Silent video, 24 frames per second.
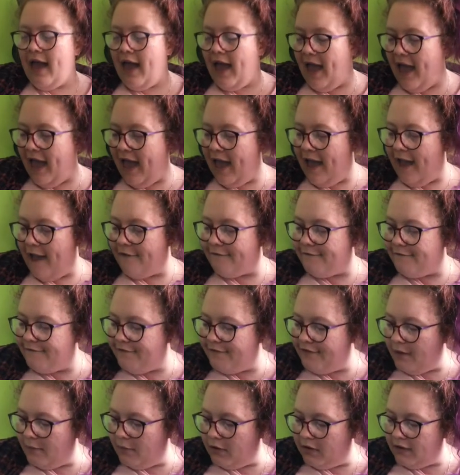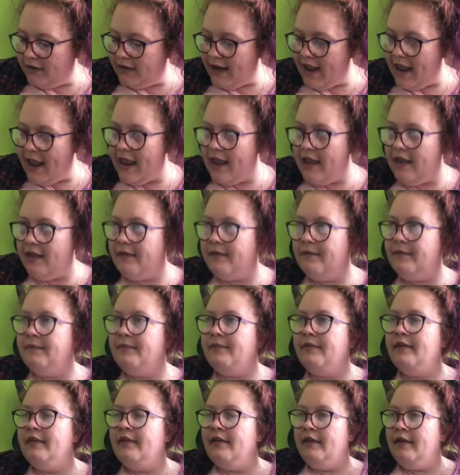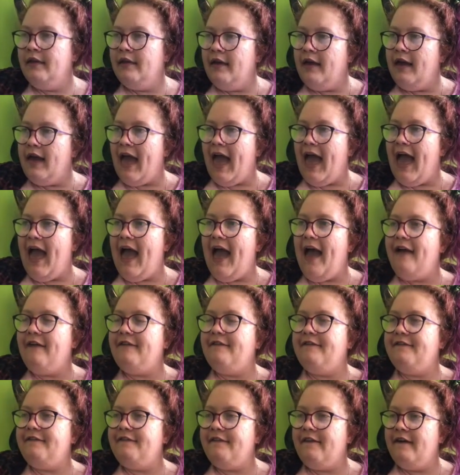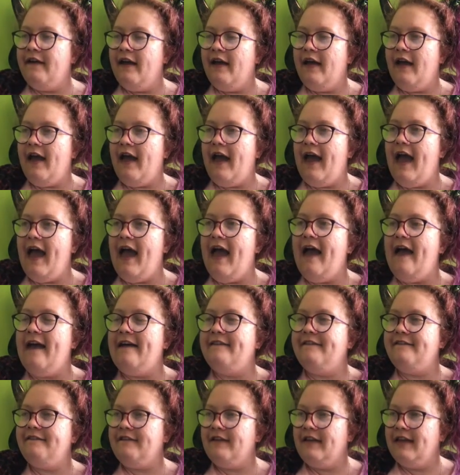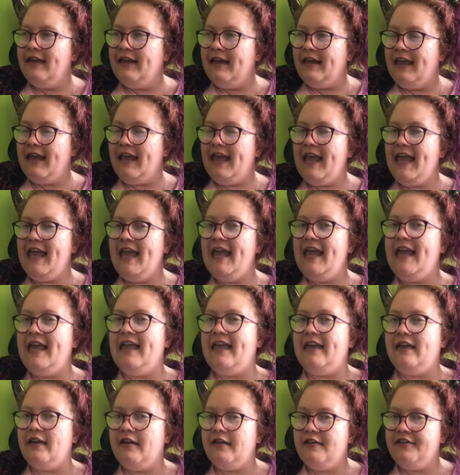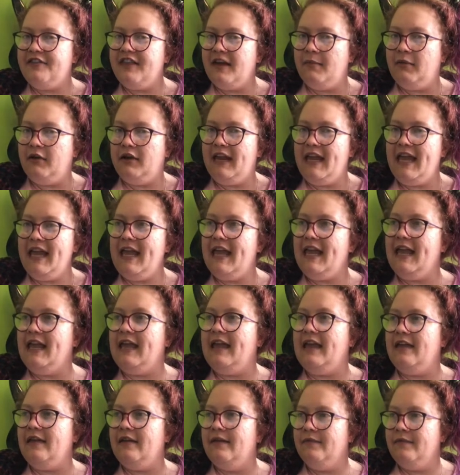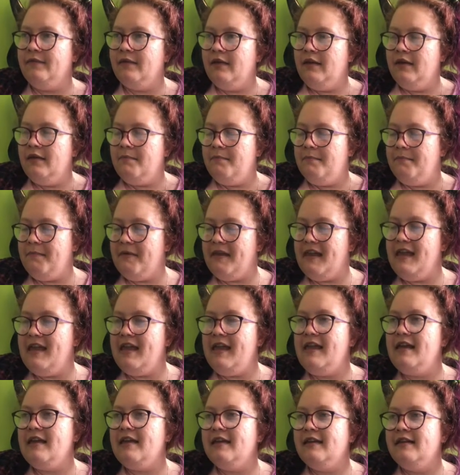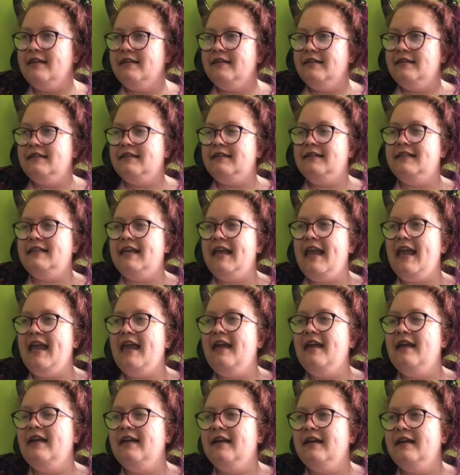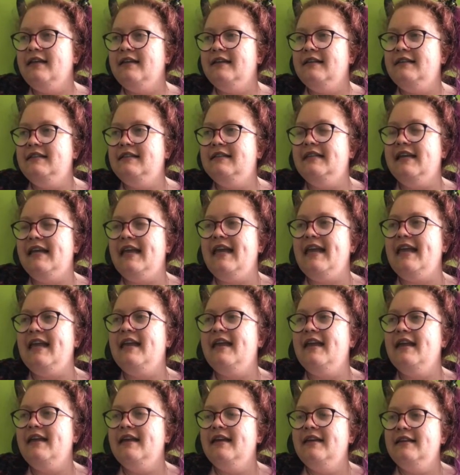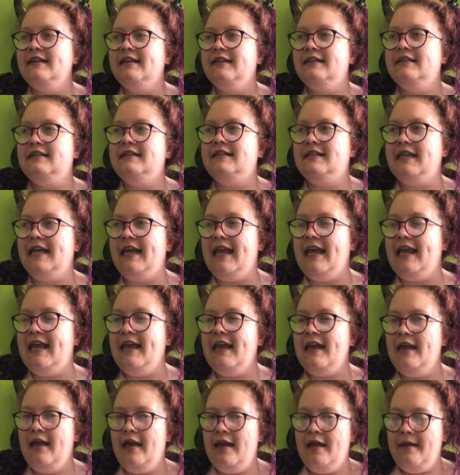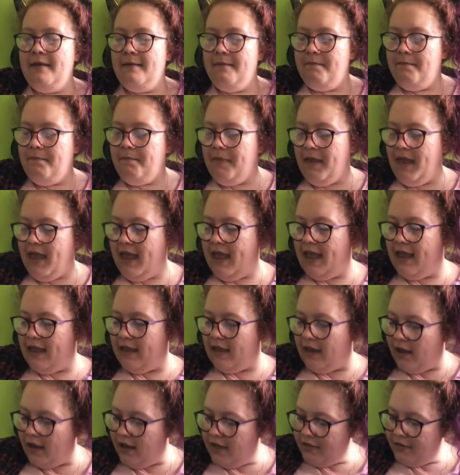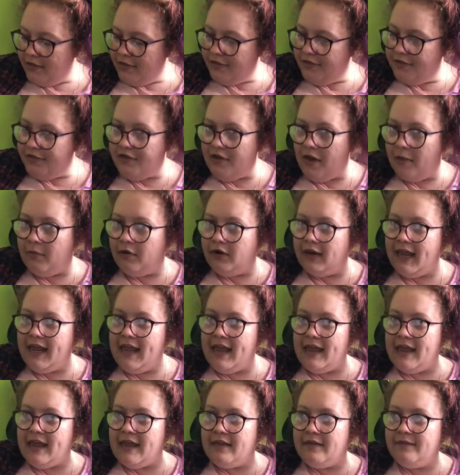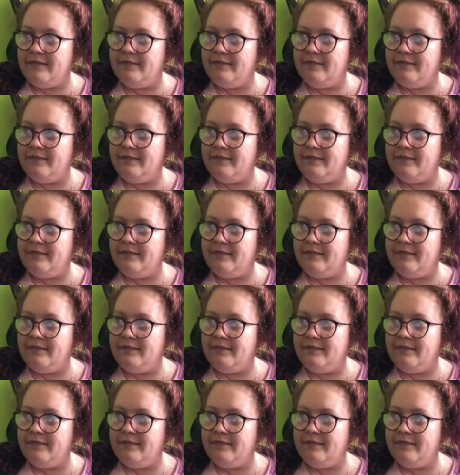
F, thumb on D, F, F, E, thumb on E, B, C, D, C, B, thumb on E.